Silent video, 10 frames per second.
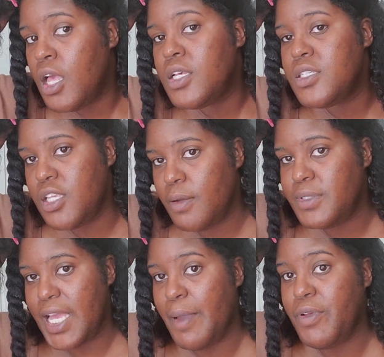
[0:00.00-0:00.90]
some
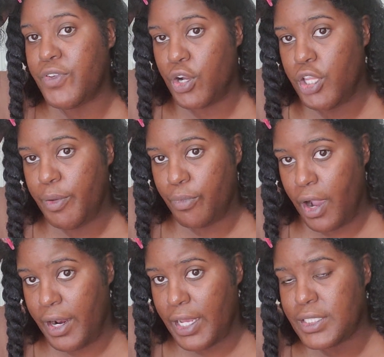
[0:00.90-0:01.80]
type of curling
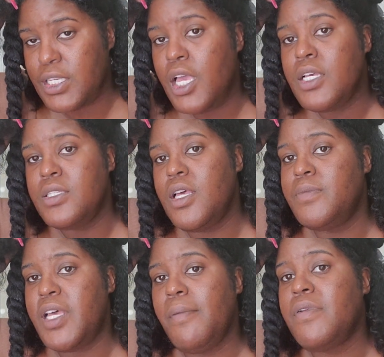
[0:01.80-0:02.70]
product, some
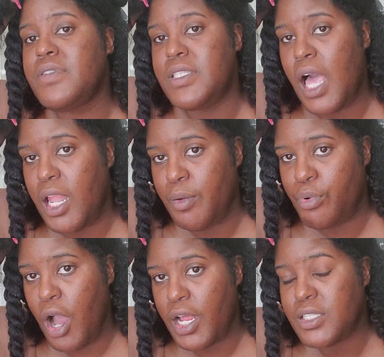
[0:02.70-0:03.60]
type of styling
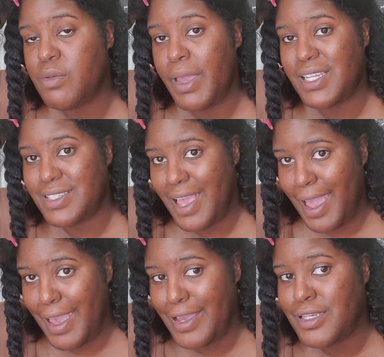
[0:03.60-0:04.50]
product to
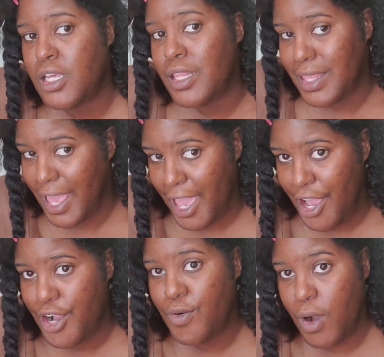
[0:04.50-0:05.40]
maintain the
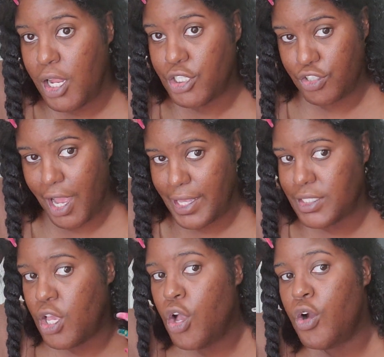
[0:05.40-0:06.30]
hair while it dries.
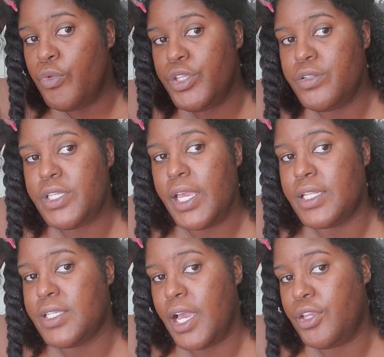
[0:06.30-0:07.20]
When you take it
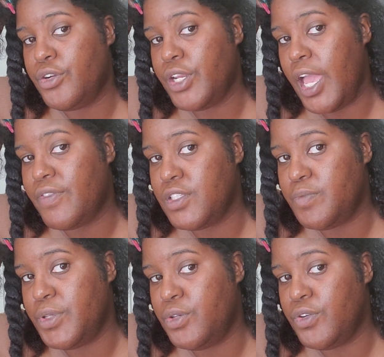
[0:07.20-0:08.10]
down, you're gonna have this
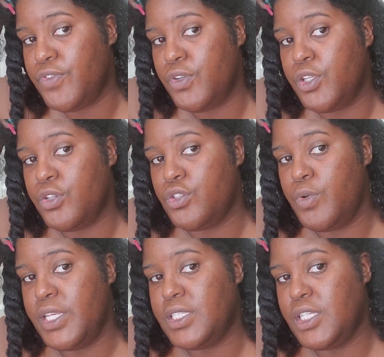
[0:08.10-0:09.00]
beautiful little
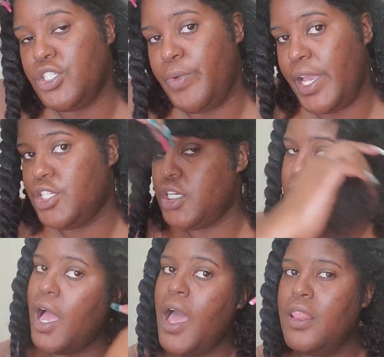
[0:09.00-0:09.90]
twist situation.
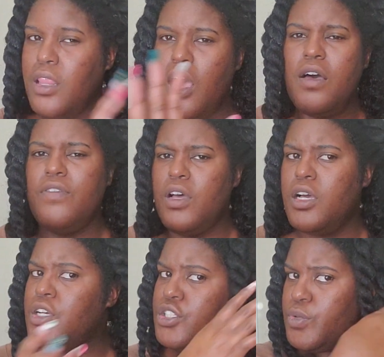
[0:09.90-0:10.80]
I love a
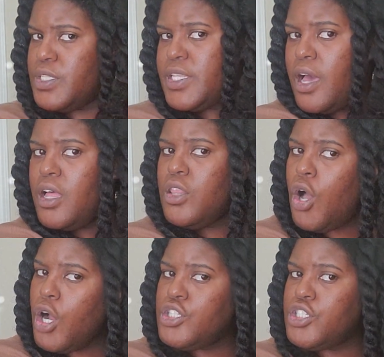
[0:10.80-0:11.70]
good twist out, a
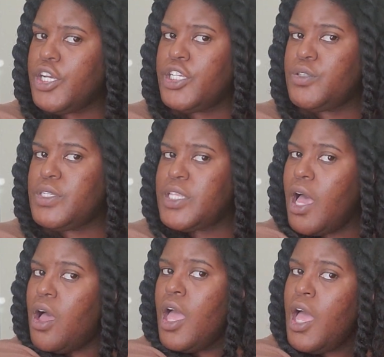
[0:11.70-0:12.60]
large chunky twist
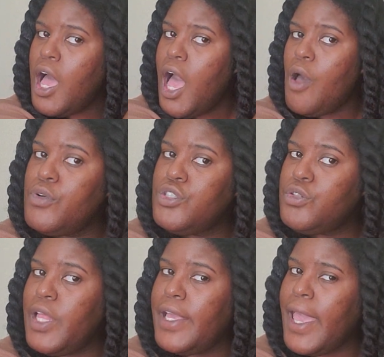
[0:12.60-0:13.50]
out. I do
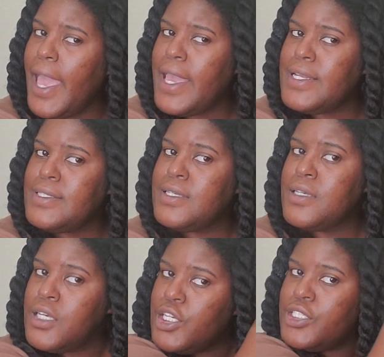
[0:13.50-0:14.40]
like 8
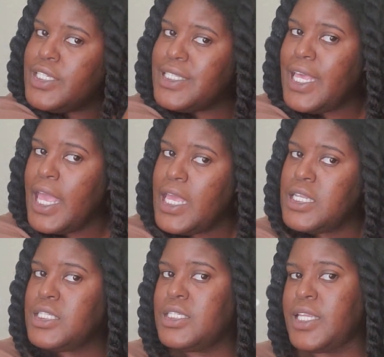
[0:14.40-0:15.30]
to
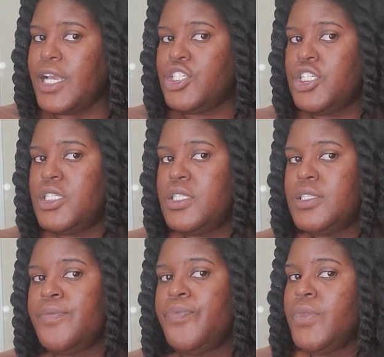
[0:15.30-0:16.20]
10 sections
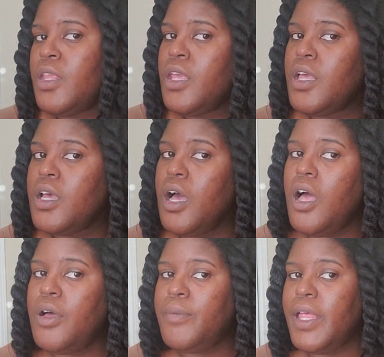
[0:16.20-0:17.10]

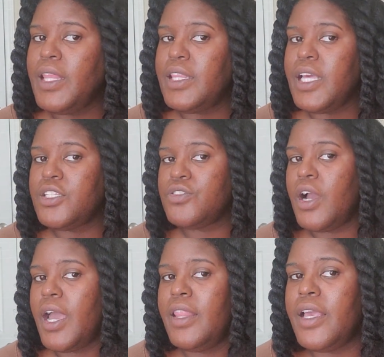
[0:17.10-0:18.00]
and let that
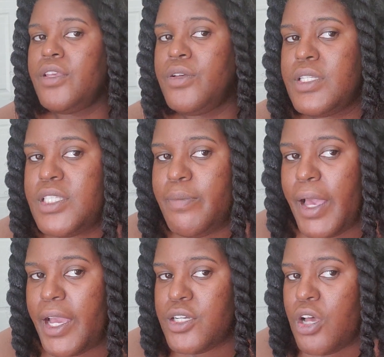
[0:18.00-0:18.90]
dry. Like you can see my
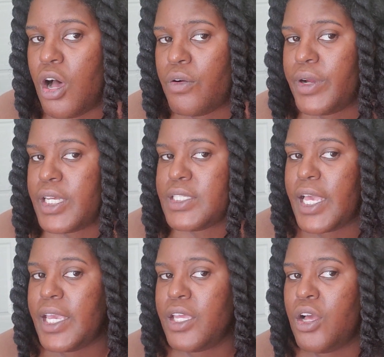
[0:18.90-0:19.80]
hair is already
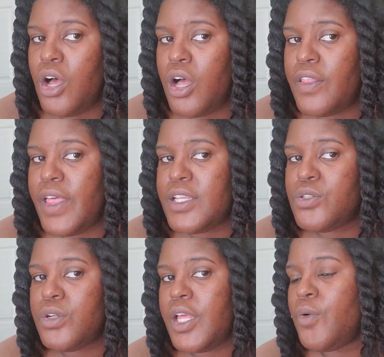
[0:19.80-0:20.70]
taking on that
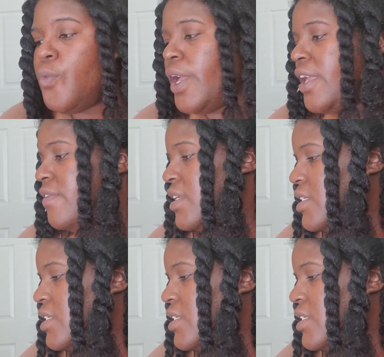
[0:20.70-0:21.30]
sort of like wavy